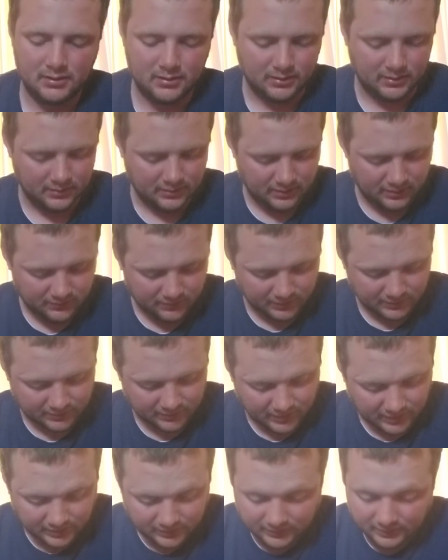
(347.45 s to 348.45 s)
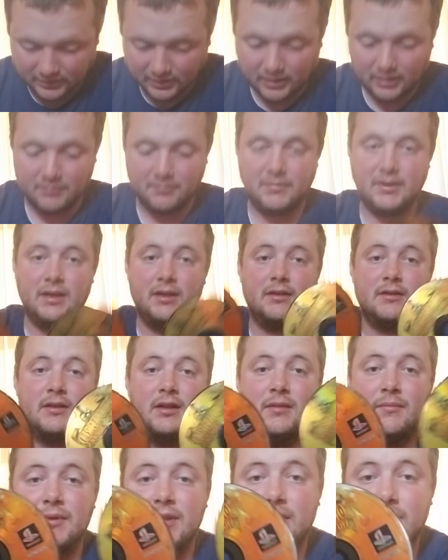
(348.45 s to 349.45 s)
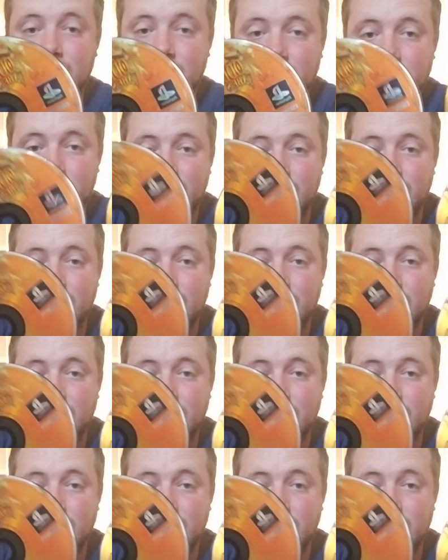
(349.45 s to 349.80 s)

And these ones are actually not in bad shape either.